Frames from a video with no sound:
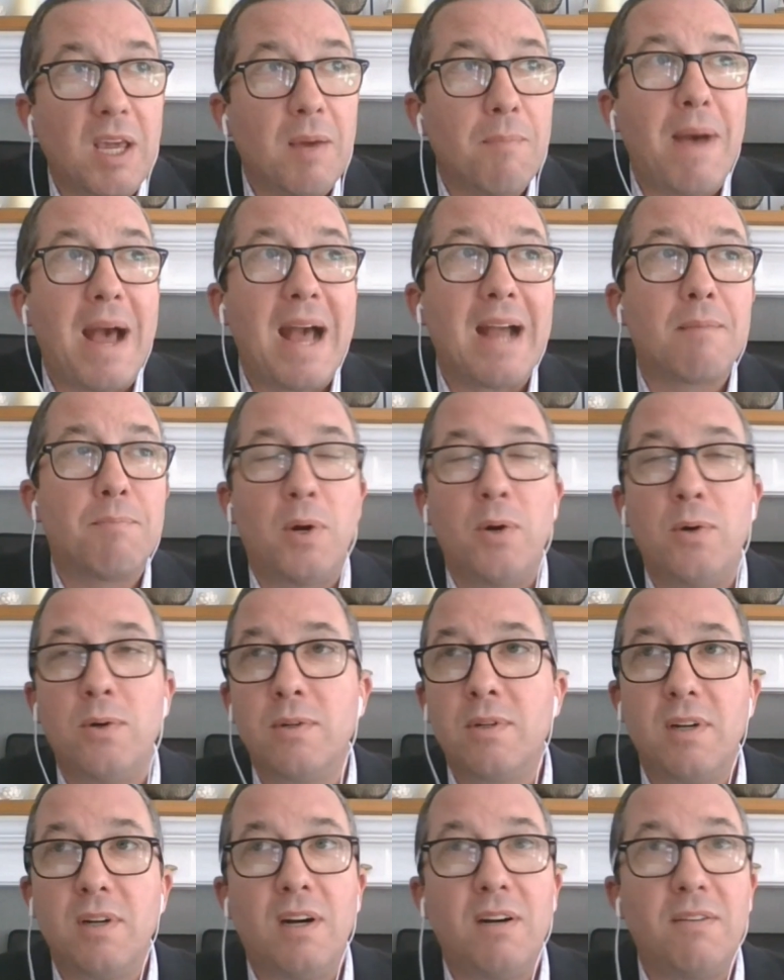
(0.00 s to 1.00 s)
a
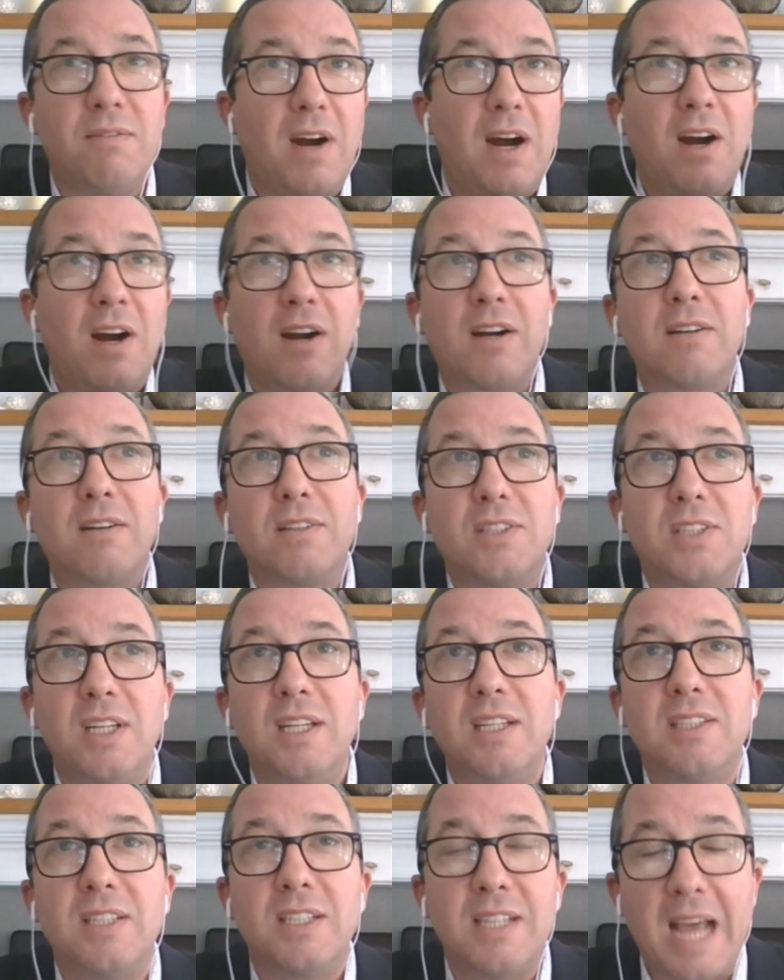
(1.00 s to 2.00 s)
backbone of our
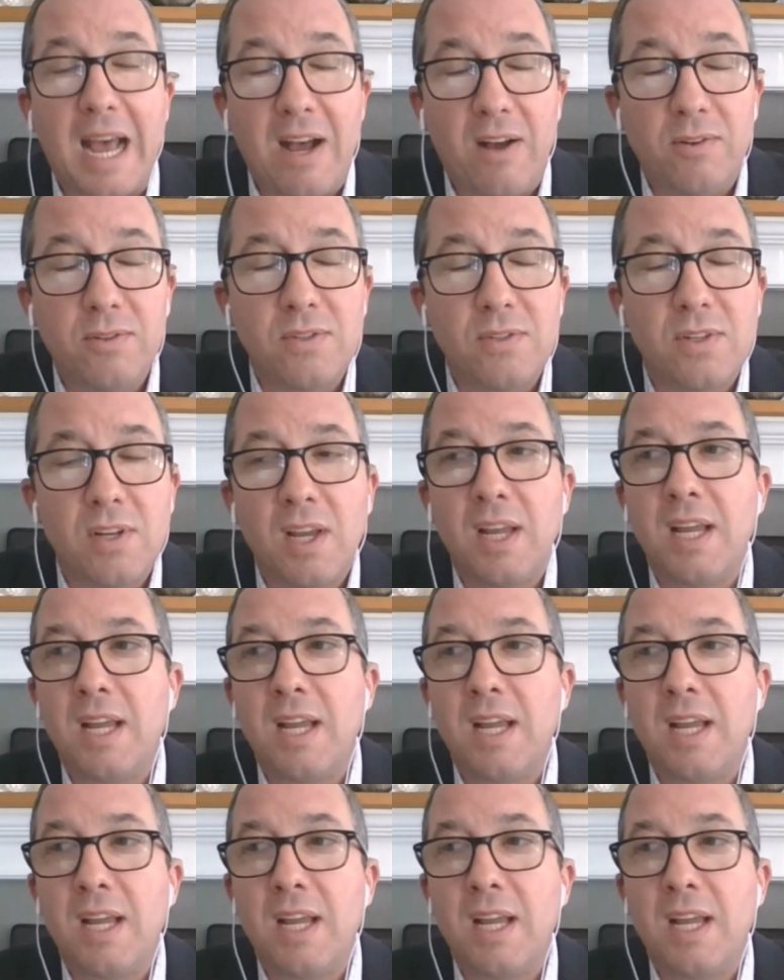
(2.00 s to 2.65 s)
cities and towns.